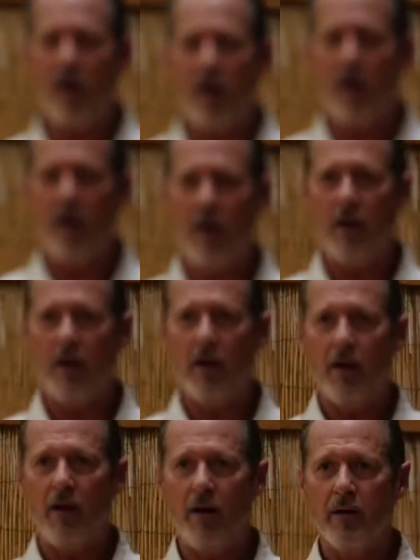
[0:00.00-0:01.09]
But no,
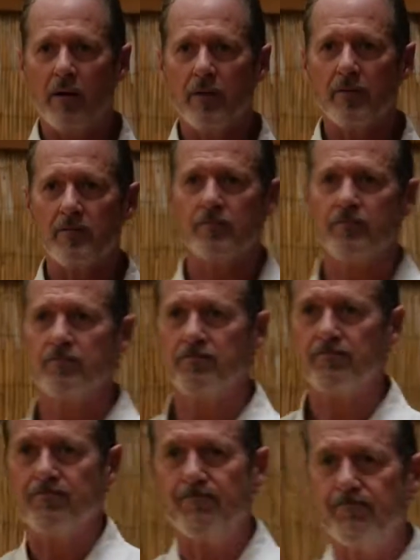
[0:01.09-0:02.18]
we do a lot of